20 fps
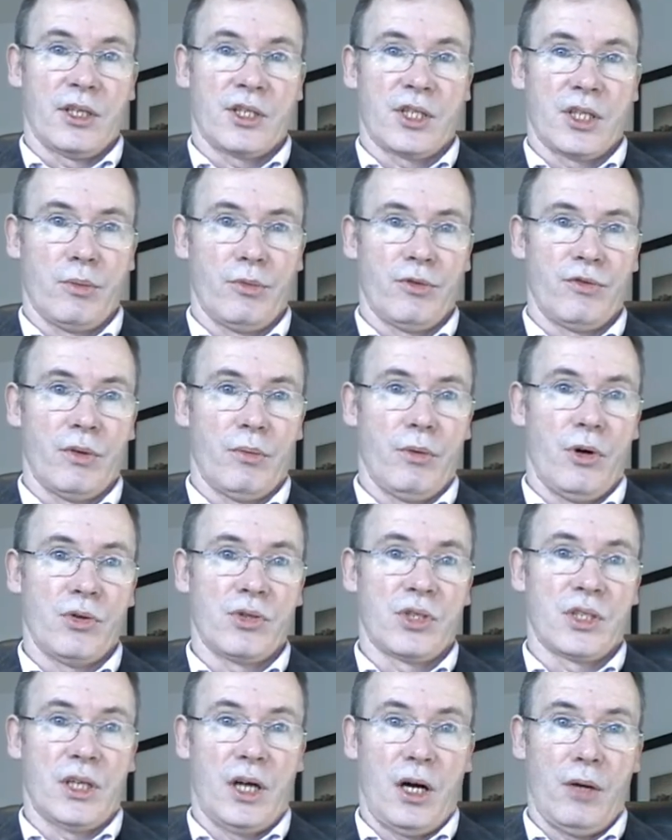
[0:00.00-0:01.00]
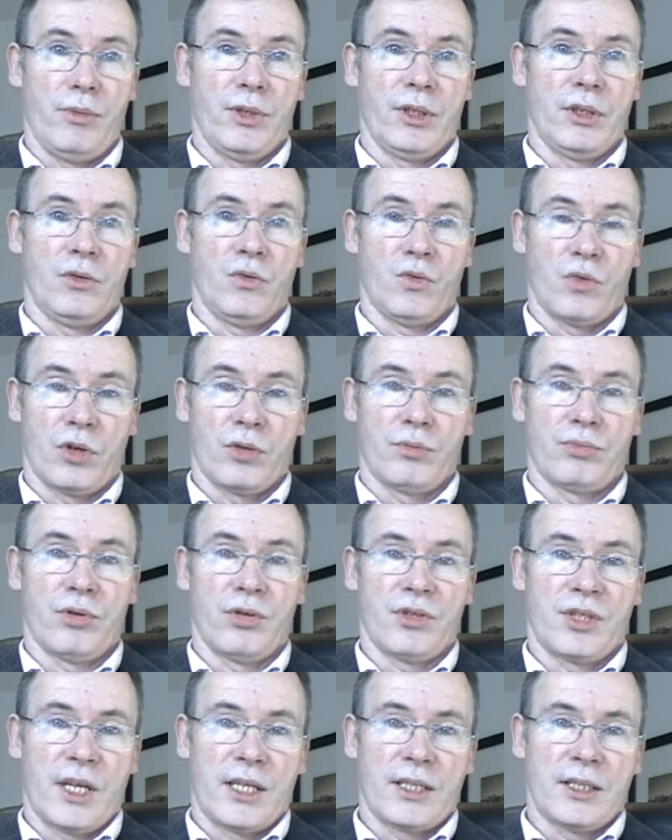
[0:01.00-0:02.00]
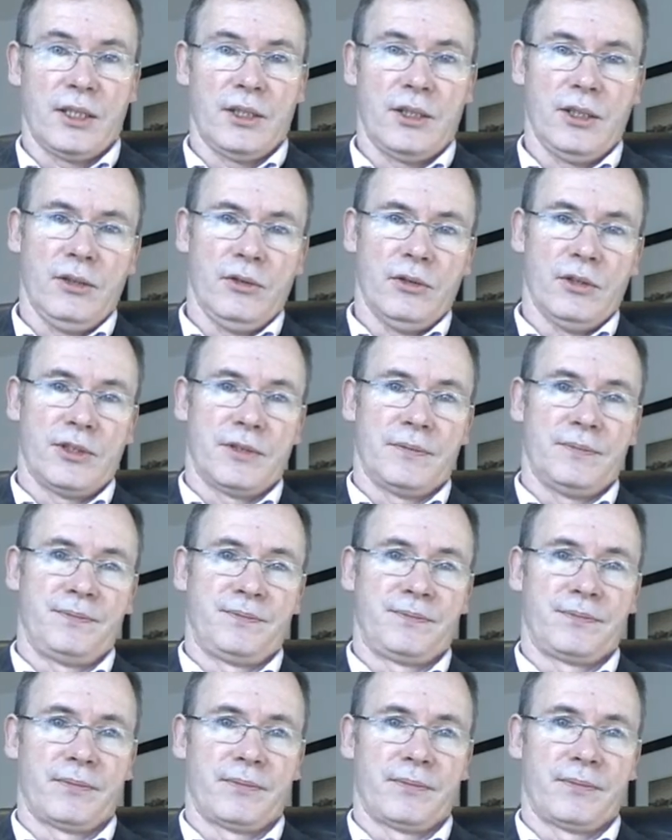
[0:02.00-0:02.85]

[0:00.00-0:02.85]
are some of the most common word processing tools.